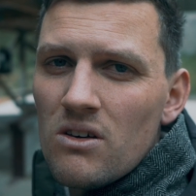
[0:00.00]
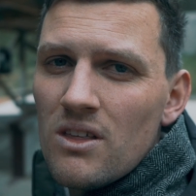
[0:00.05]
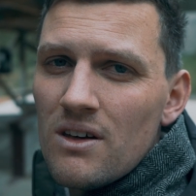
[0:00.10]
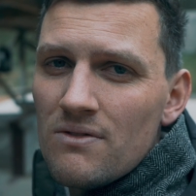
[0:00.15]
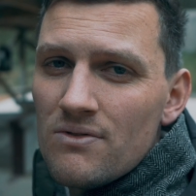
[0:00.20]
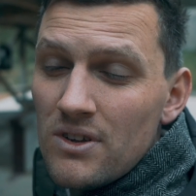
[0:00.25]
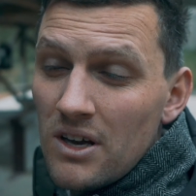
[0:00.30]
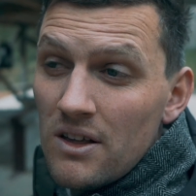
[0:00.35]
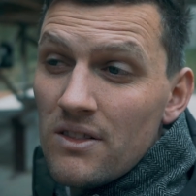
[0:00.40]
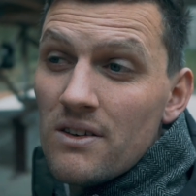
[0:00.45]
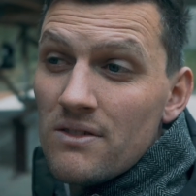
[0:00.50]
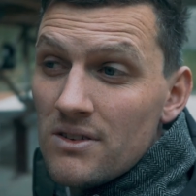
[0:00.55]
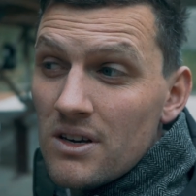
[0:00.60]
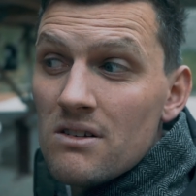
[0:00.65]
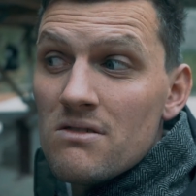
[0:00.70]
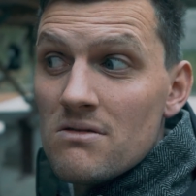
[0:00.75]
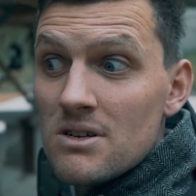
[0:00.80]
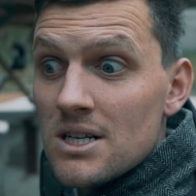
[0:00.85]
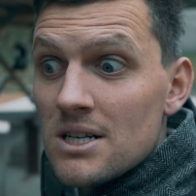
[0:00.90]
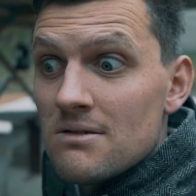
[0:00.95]
they've
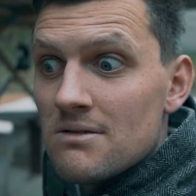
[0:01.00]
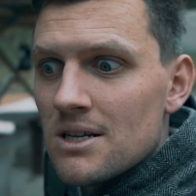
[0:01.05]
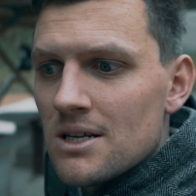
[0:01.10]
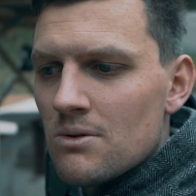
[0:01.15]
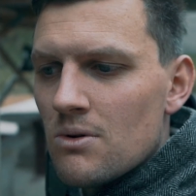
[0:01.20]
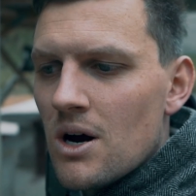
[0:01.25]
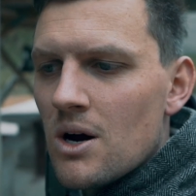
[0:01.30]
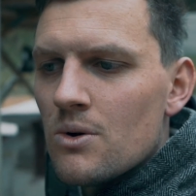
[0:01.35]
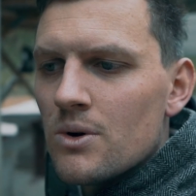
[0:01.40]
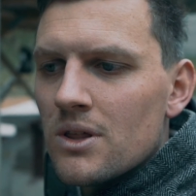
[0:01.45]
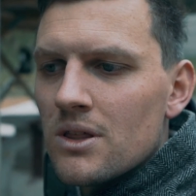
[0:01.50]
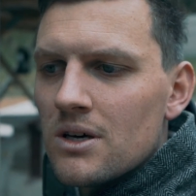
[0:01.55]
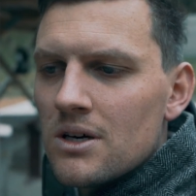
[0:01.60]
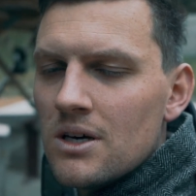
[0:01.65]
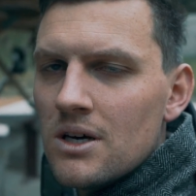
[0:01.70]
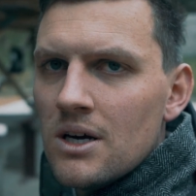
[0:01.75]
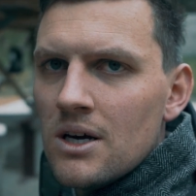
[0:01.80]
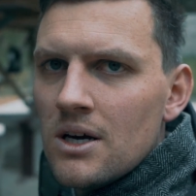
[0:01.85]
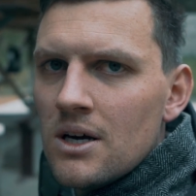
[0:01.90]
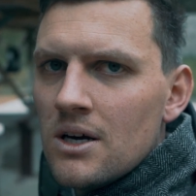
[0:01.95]
done really, really well with it.